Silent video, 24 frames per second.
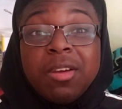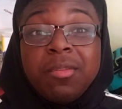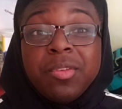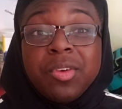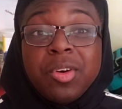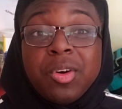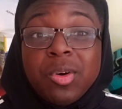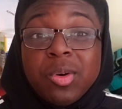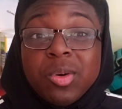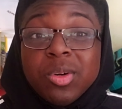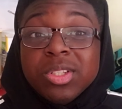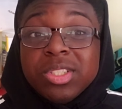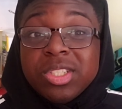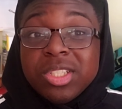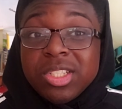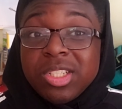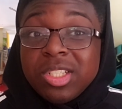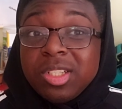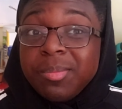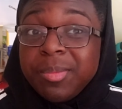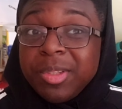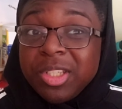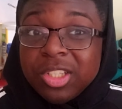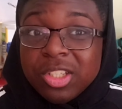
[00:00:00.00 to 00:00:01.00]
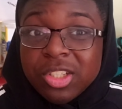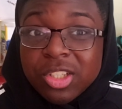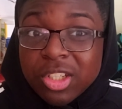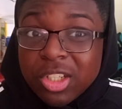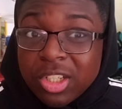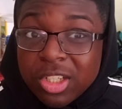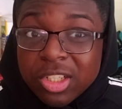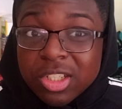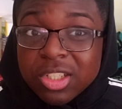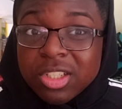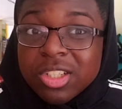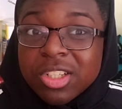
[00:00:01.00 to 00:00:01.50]
of course it's gonna be
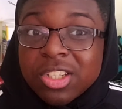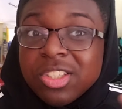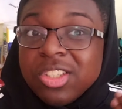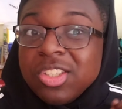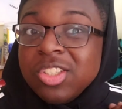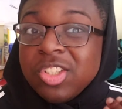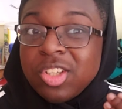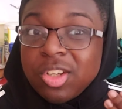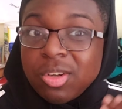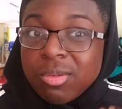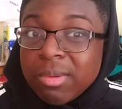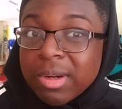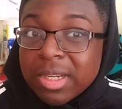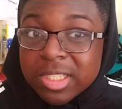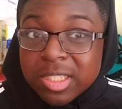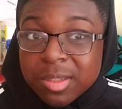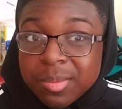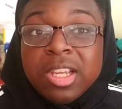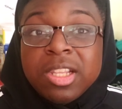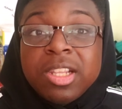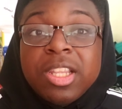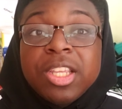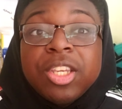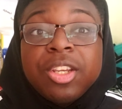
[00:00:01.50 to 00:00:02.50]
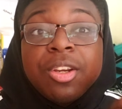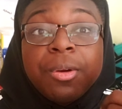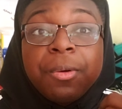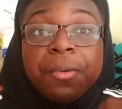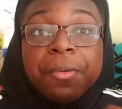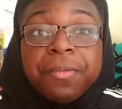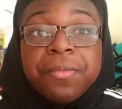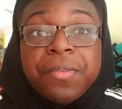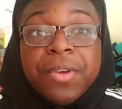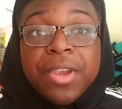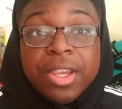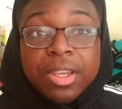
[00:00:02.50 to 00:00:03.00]
good because it's your recipe. Like, you're
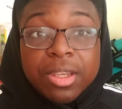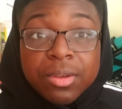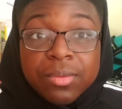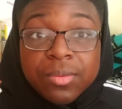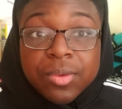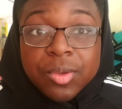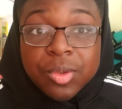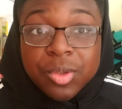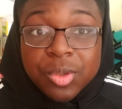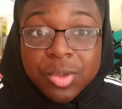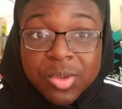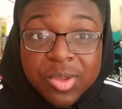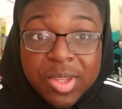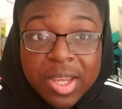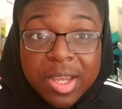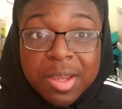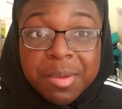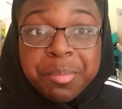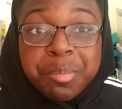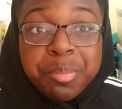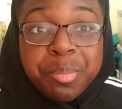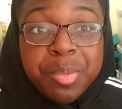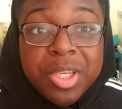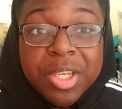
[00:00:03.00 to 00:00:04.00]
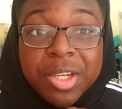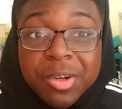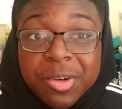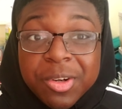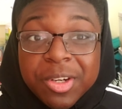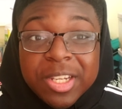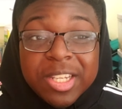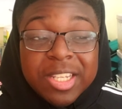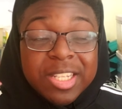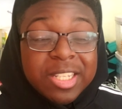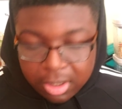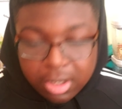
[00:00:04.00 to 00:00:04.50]
fake if you do that,
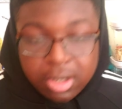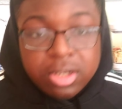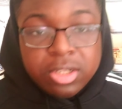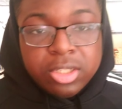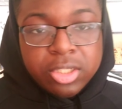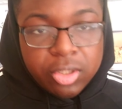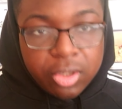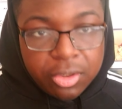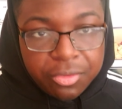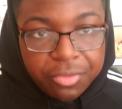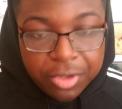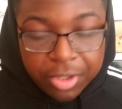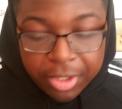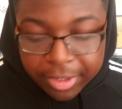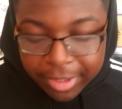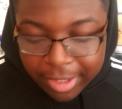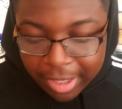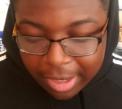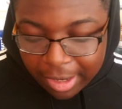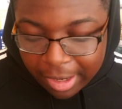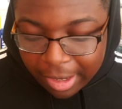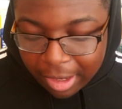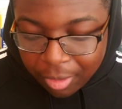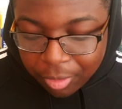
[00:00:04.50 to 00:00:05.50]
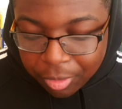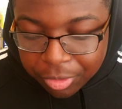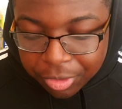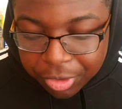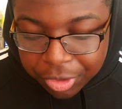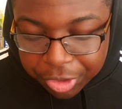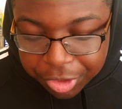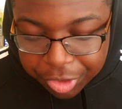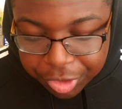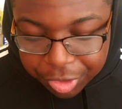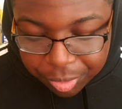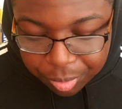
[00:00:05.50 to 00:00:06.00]
period. So I feel like out of
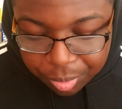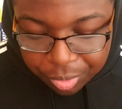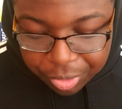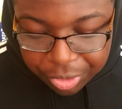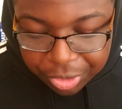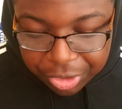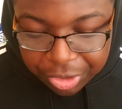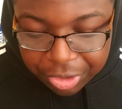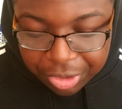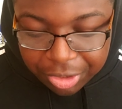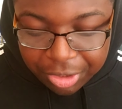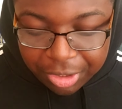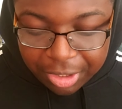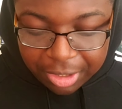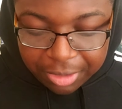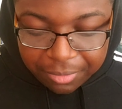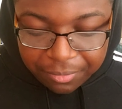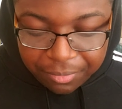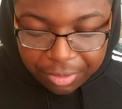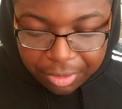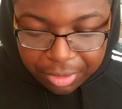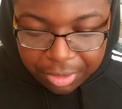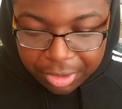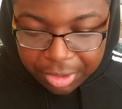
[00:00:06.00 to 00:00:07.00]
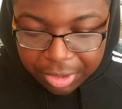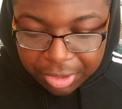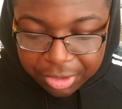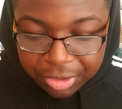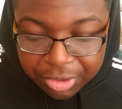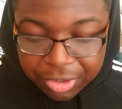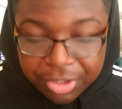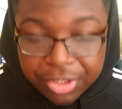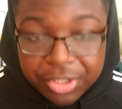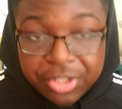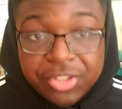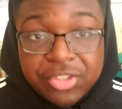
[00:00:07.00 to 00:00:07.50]
the three, I feel like
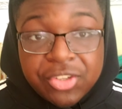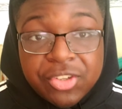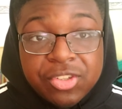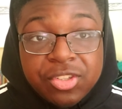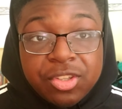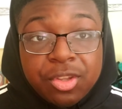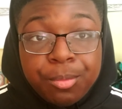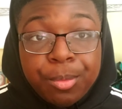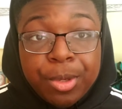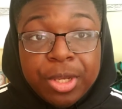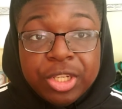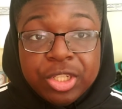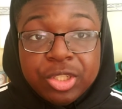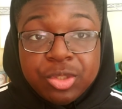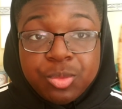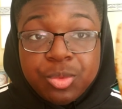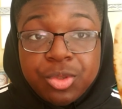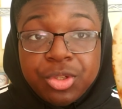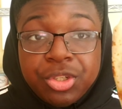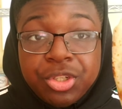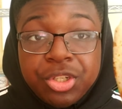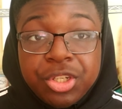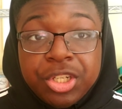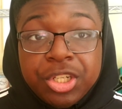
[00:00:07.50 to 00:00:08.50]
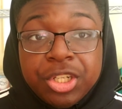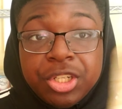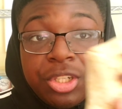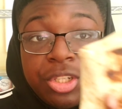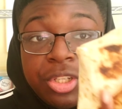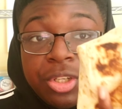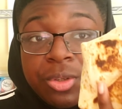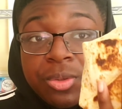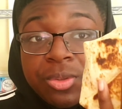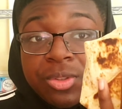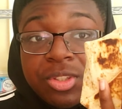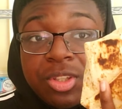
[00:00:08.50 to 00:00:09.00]
this is the best one. It
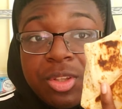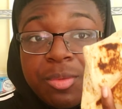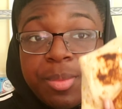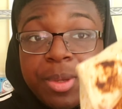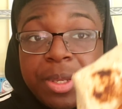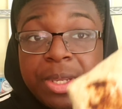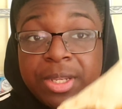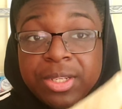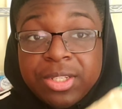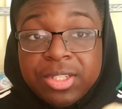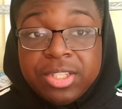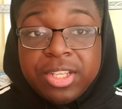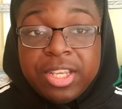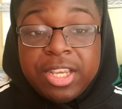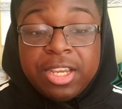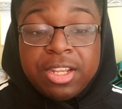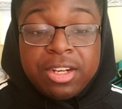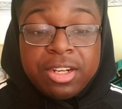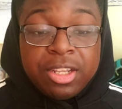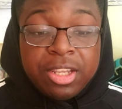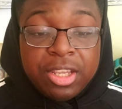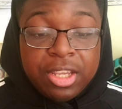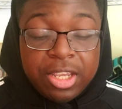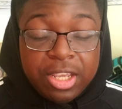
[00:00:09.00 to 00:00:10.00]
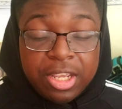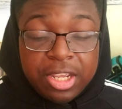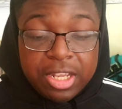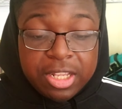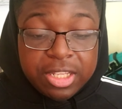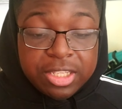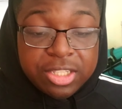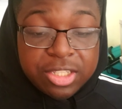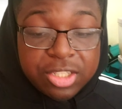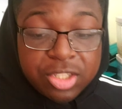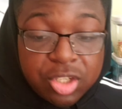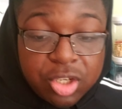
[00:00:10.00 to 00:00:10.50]
closed the best, and
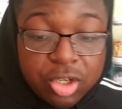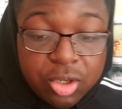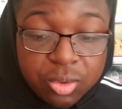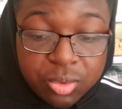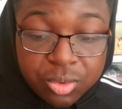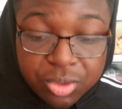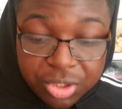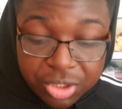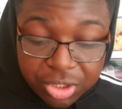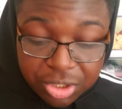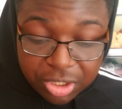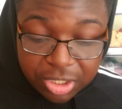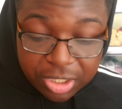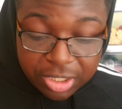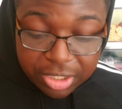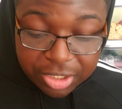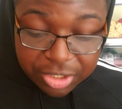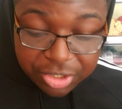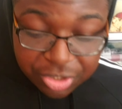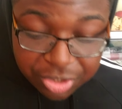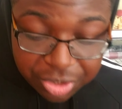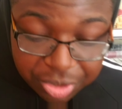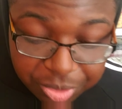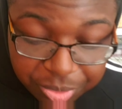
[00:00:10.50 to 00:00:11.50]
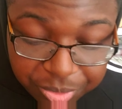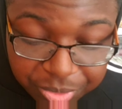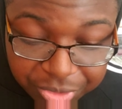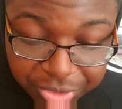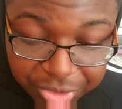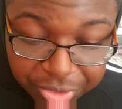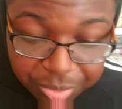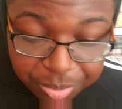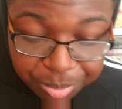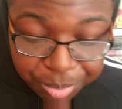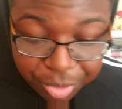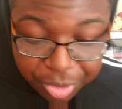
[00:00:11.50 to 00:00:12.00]
it's
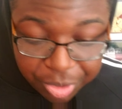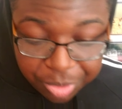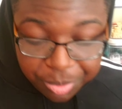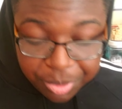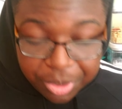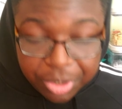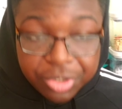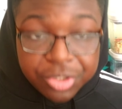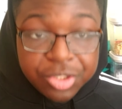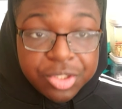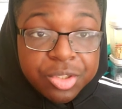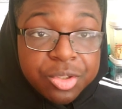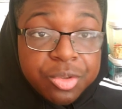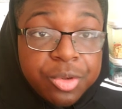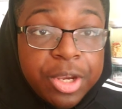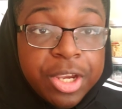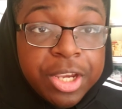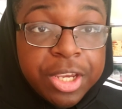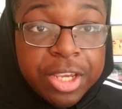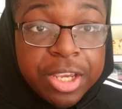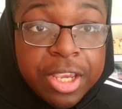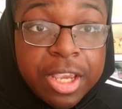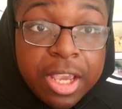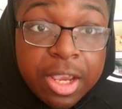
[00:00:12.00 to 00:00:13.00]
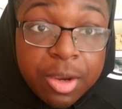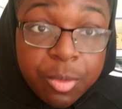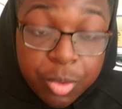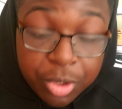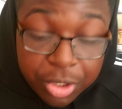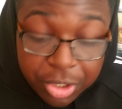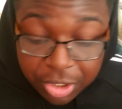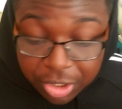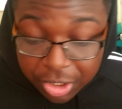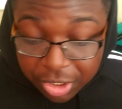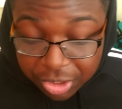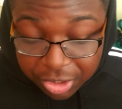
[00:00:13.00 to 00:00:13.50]
toasted pretty well. So we're
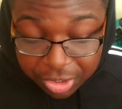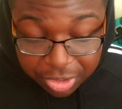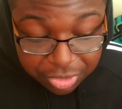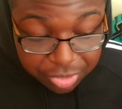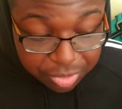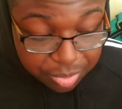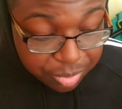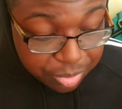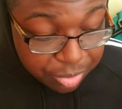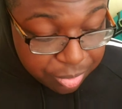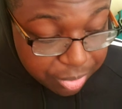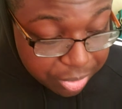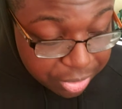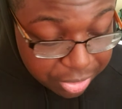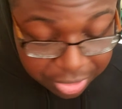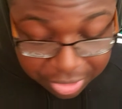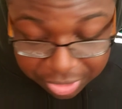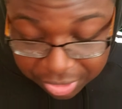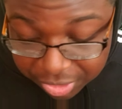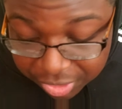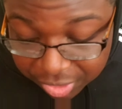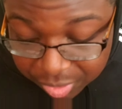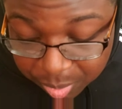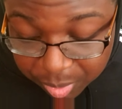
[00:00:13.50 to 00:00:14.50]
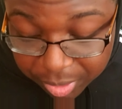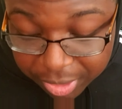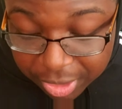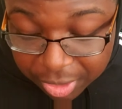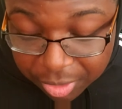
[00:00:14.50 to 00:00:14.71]
gonna cut this one. We're gonna cut this one